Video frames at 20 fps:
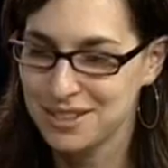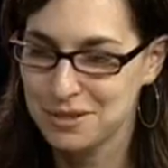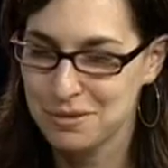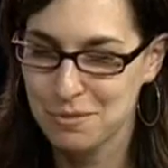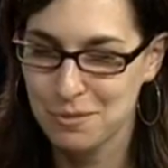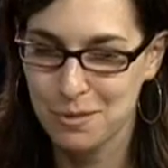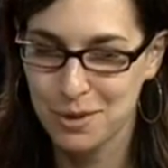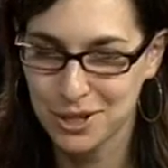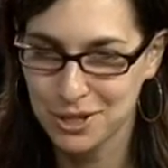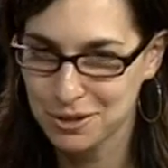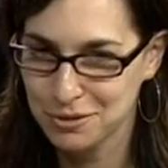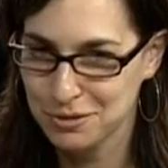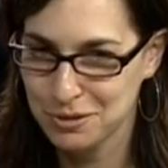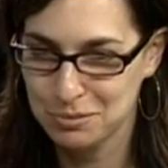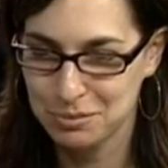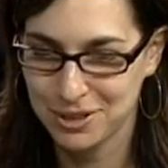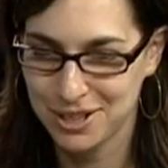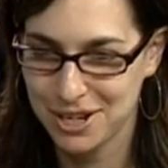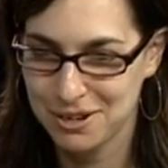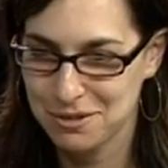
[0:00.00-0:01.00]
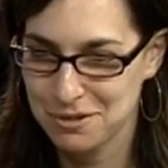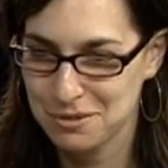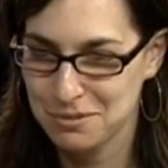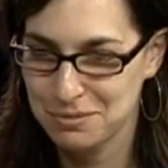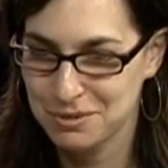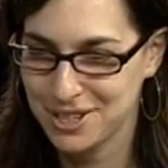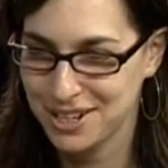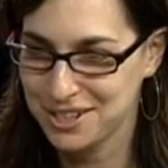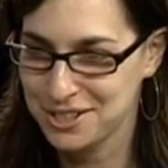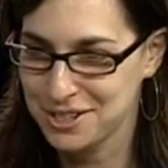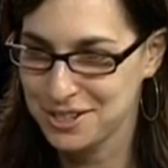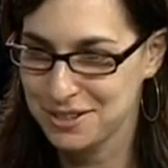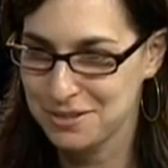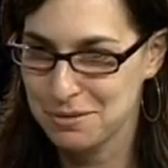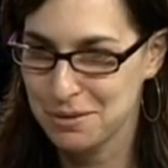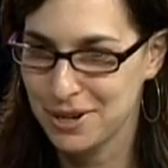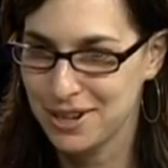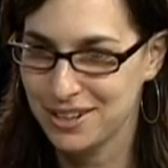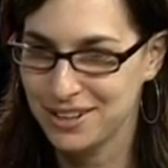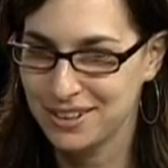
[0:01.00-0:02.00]
this wonderful playgroup
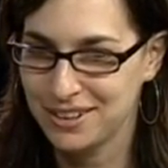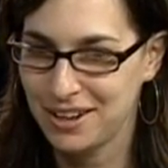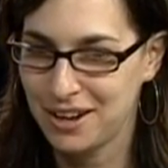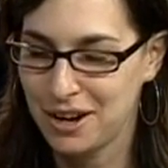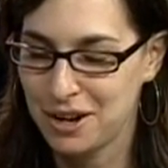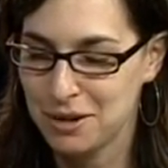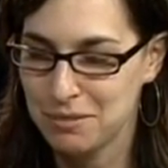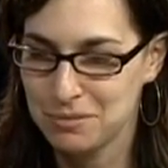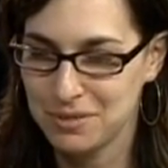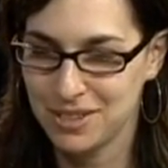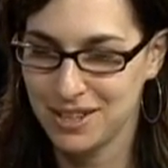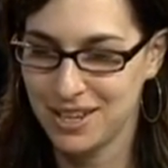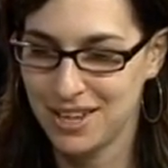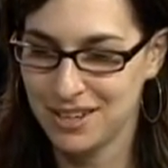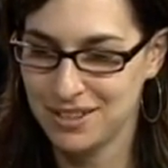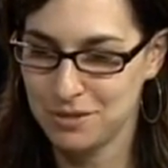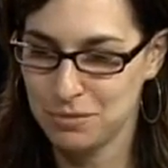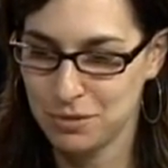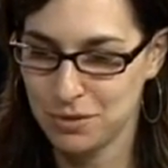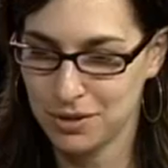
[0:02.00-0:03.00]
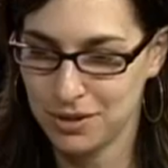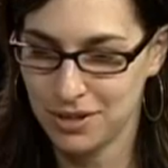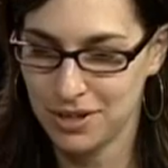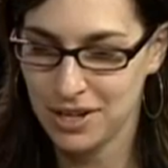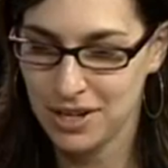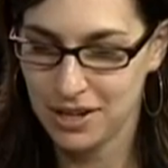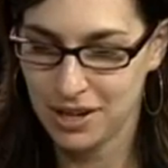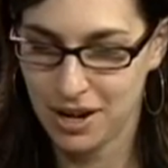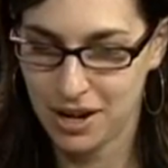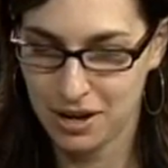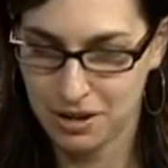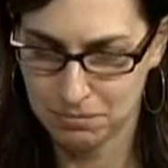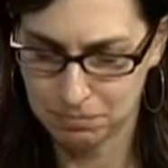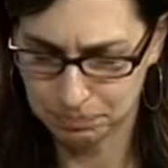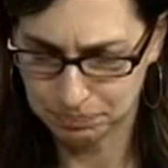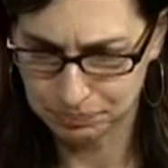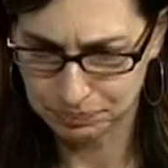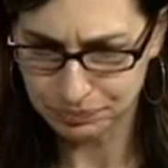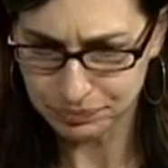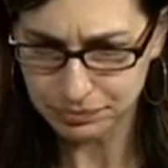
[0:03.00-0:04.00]
session where the kids were
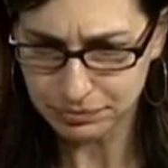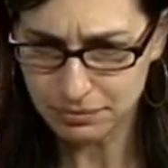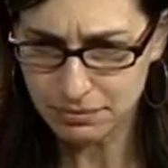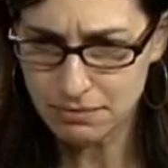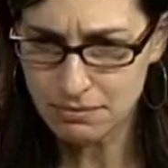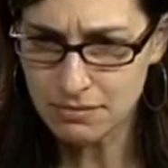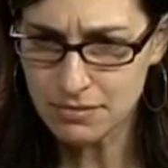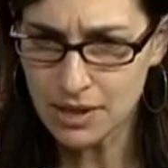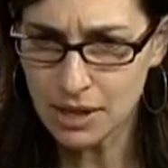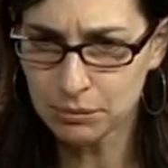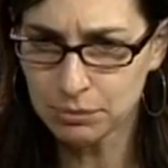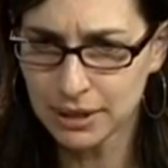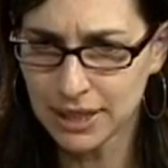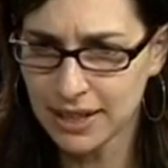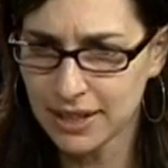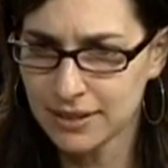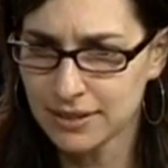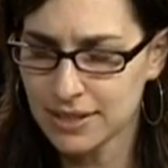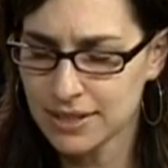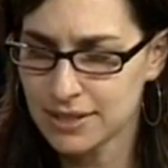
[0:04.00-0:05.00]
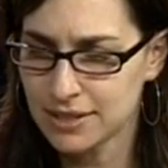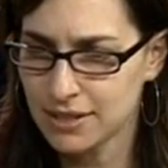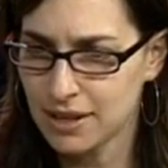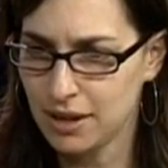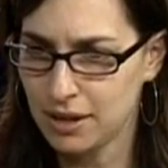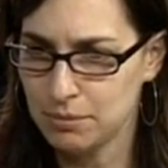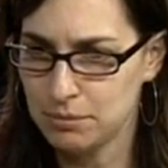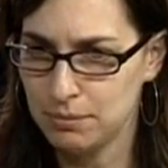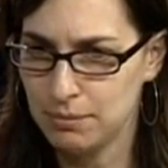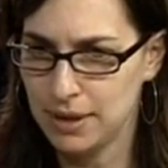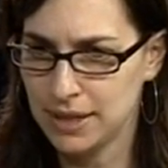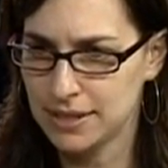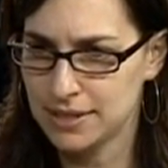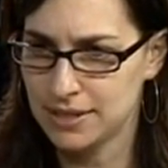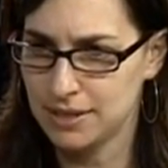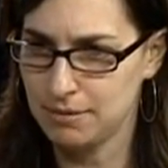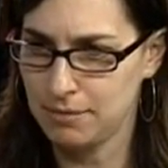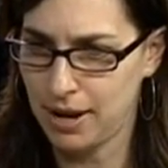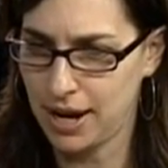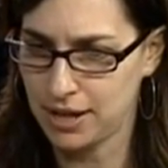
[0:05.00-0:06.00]
playing this
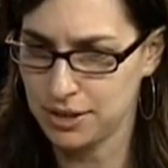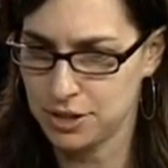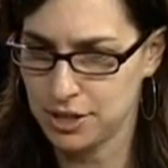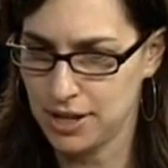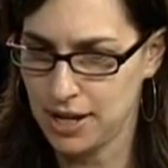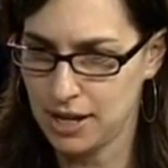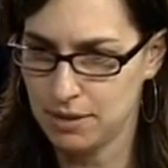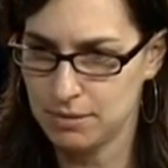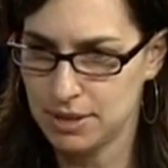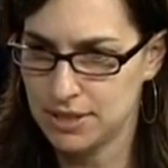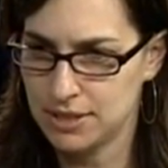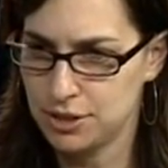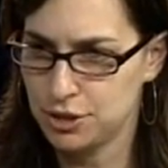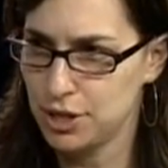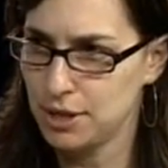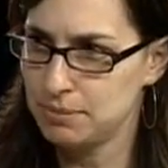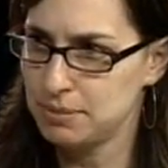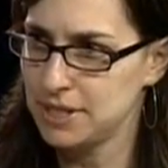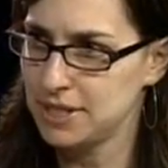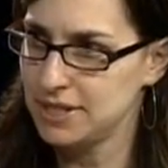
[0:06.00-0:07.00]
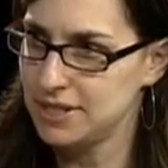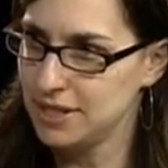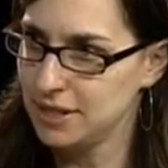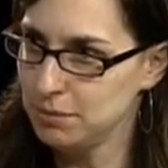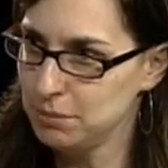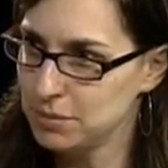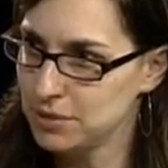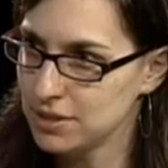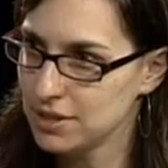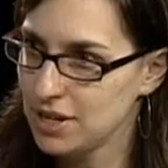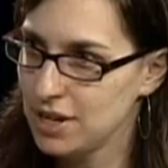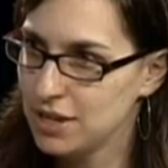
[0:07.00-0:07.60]
mix and match game. It's chips and dips.